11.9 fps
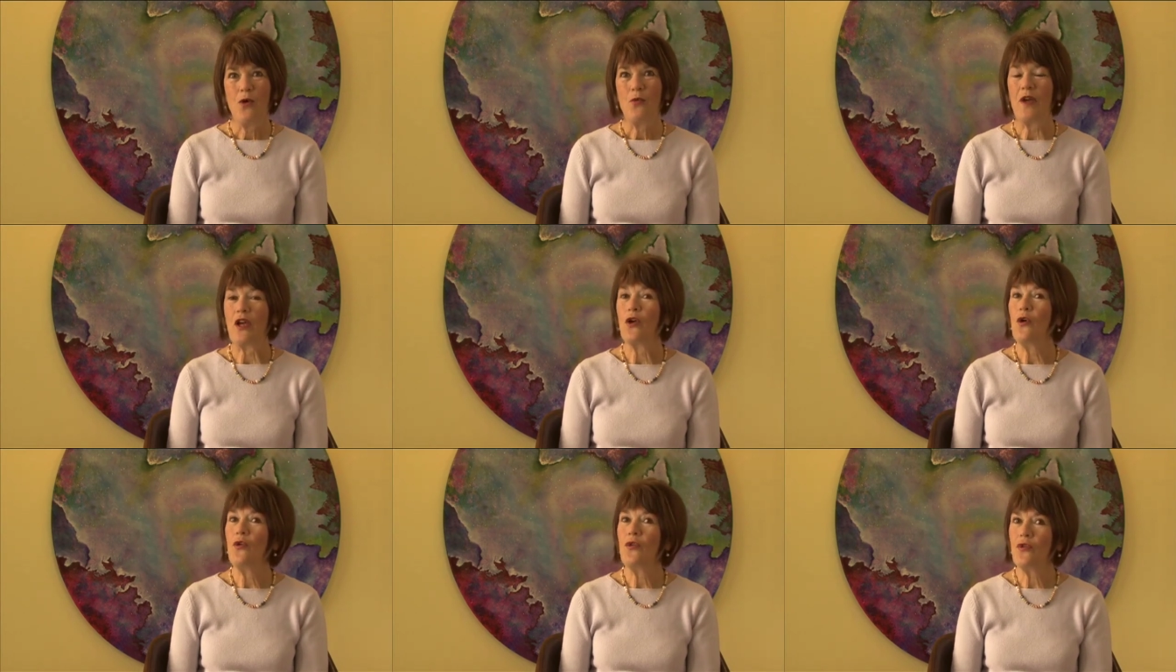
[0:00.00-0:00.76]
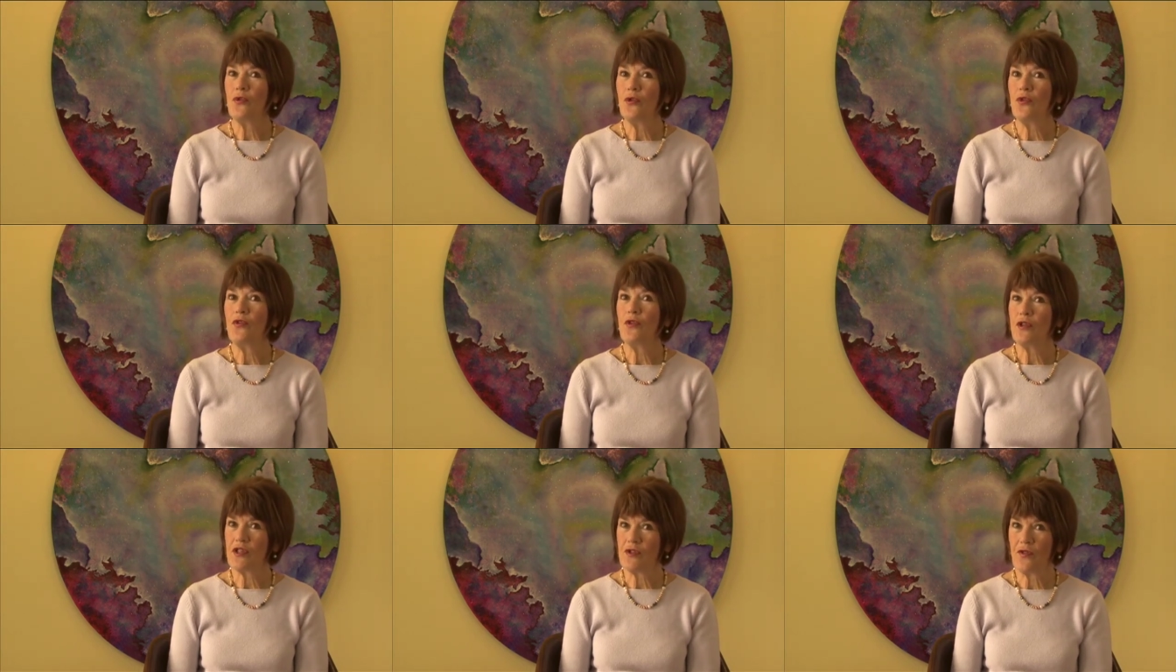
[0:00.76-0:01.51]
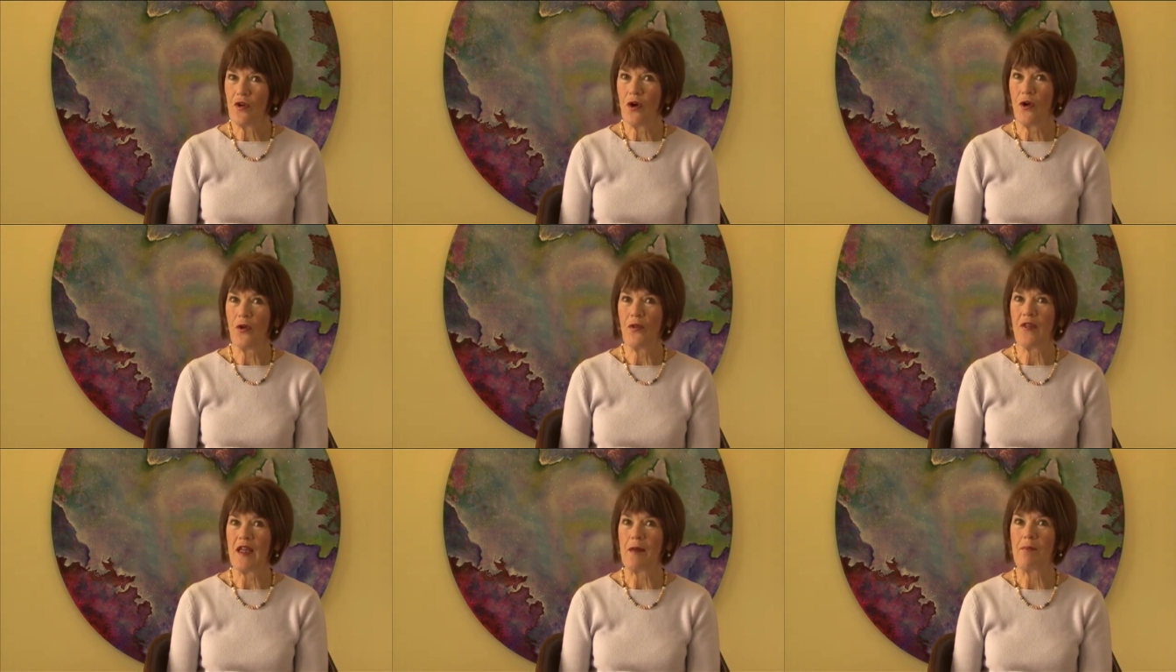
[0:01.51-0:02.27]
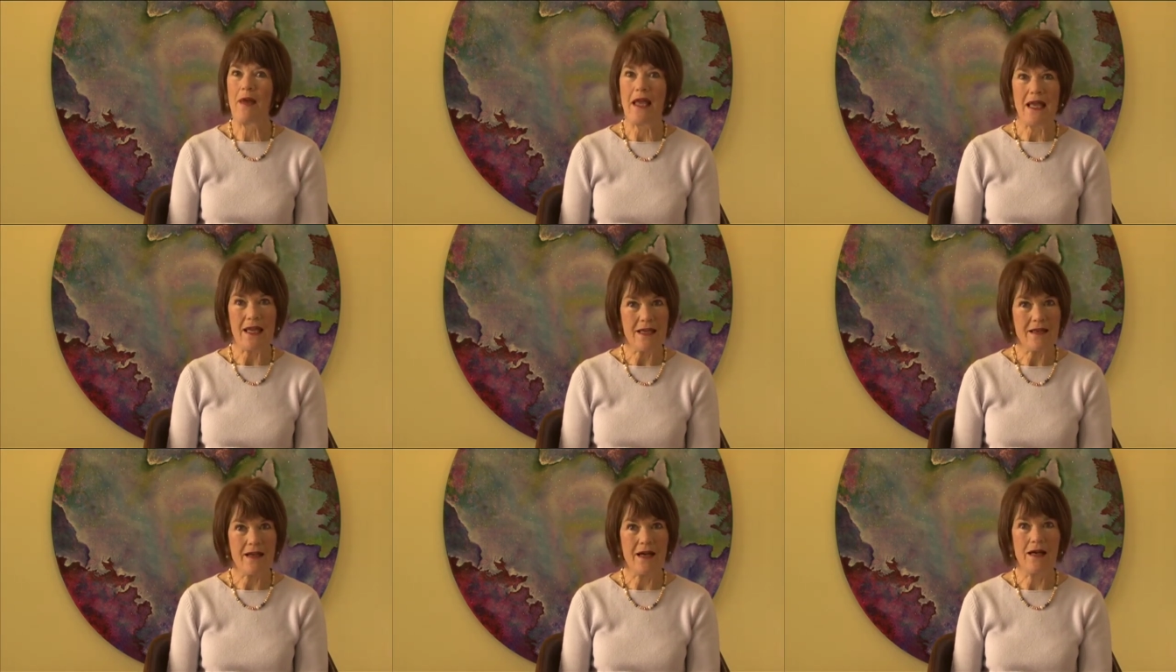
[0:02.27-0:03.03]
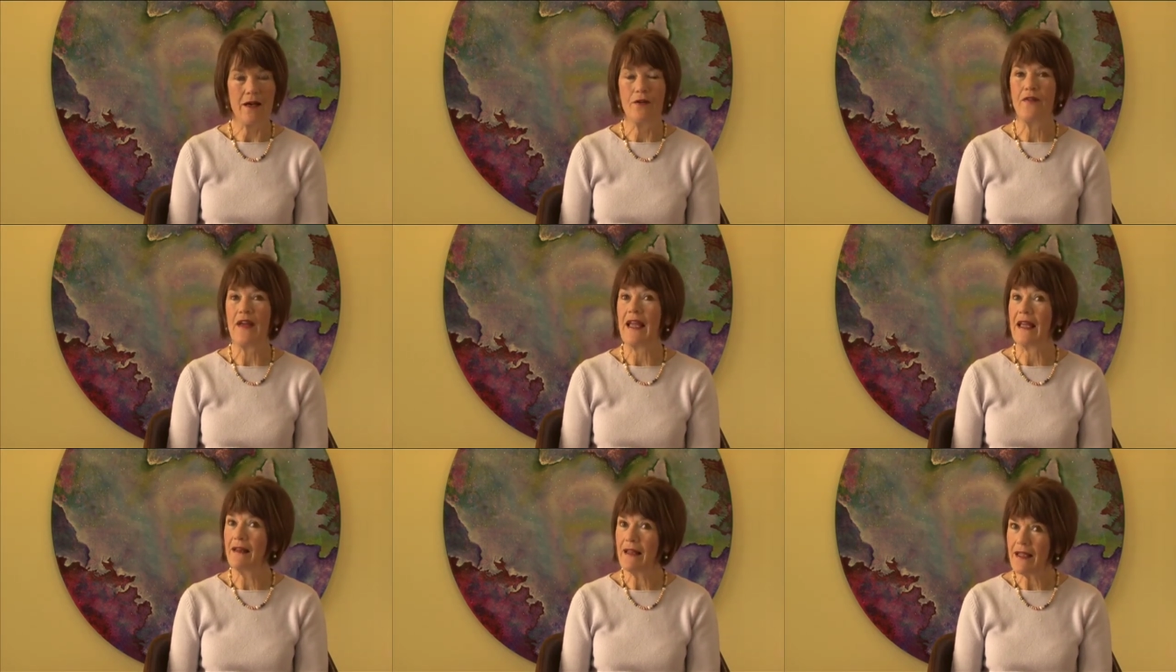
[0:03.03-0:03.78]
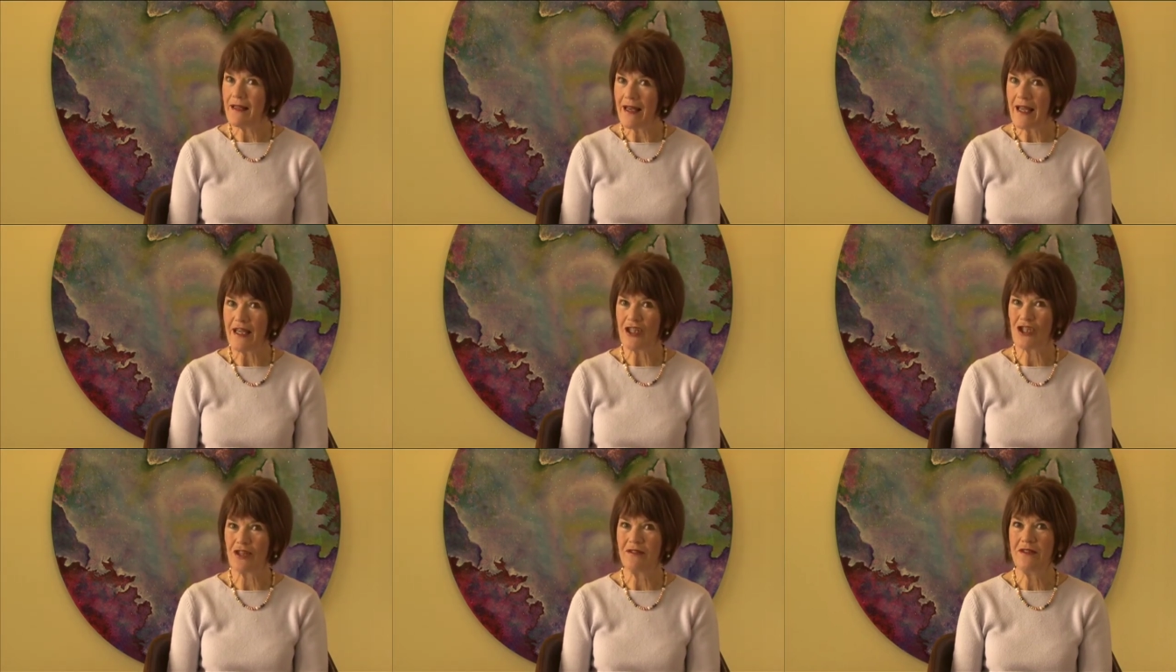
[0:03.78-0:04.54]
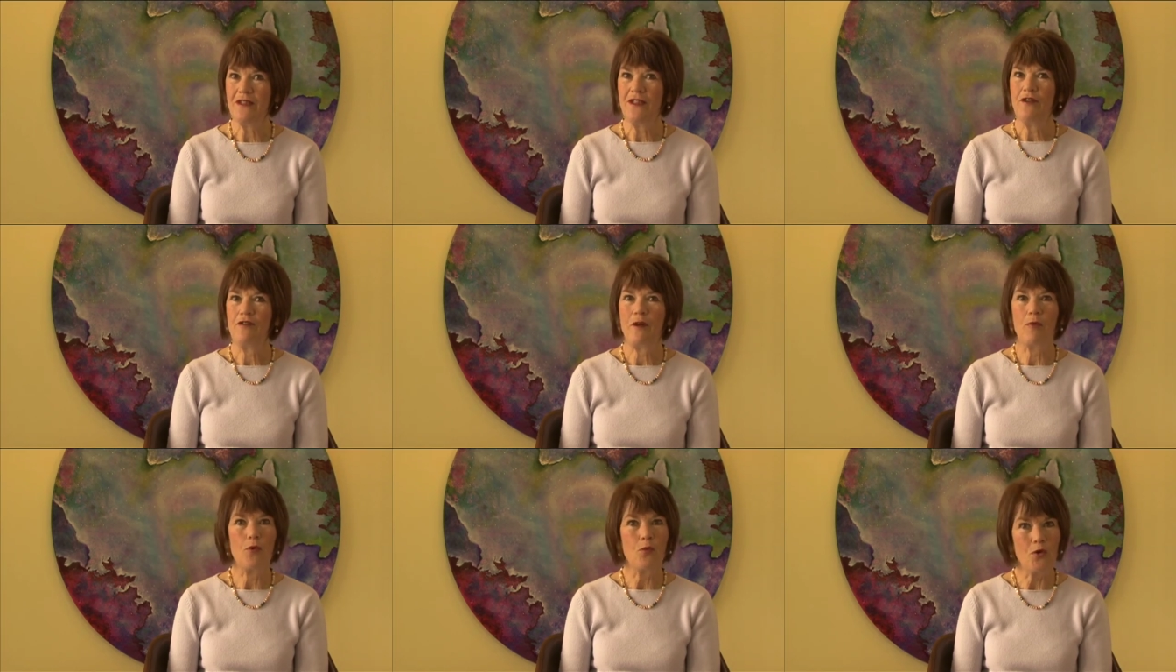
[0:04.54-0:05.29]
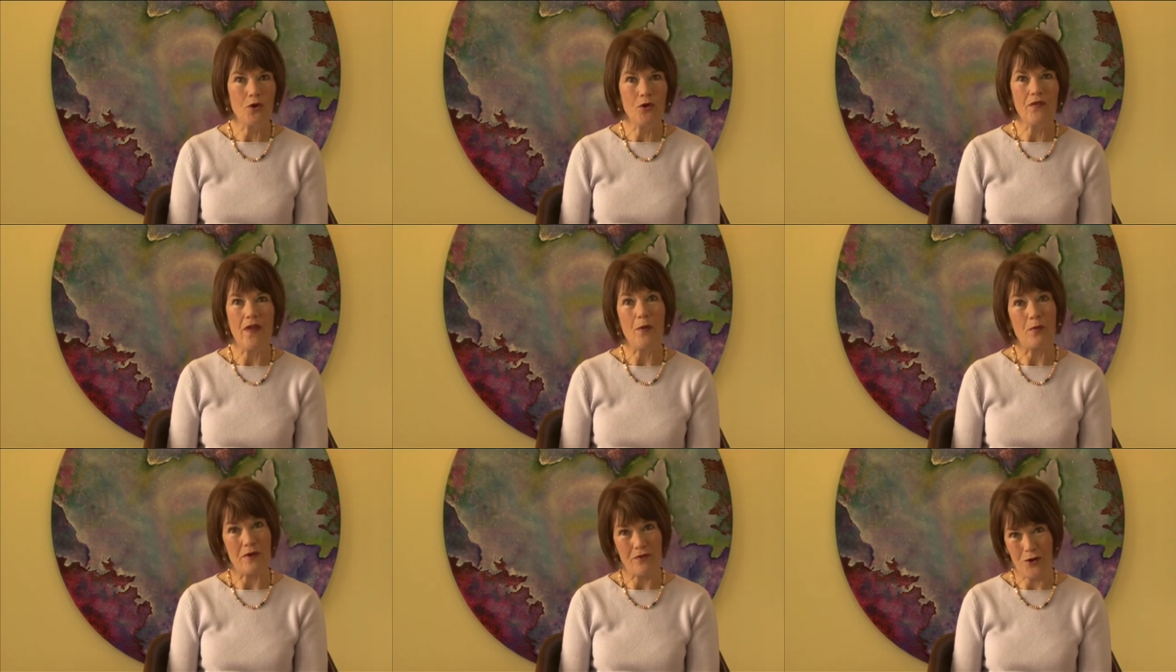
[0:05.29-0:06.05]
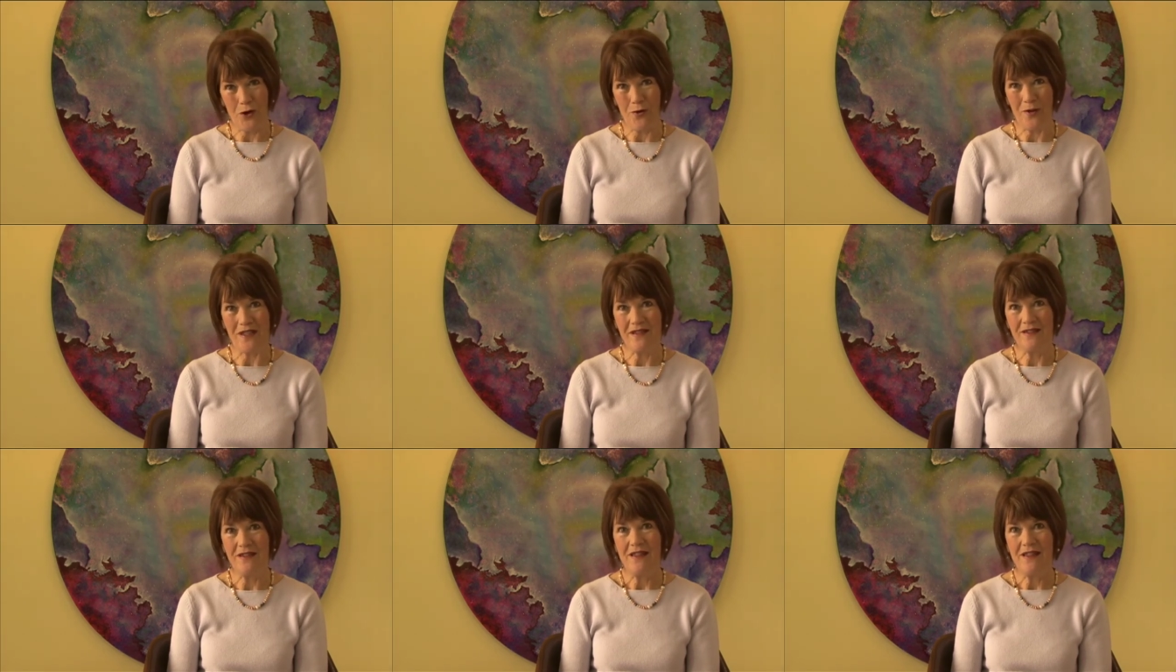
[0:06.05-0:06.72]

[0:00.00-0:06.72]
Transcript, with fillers: We go through, first of all, the pain of alienation from the world that we've known,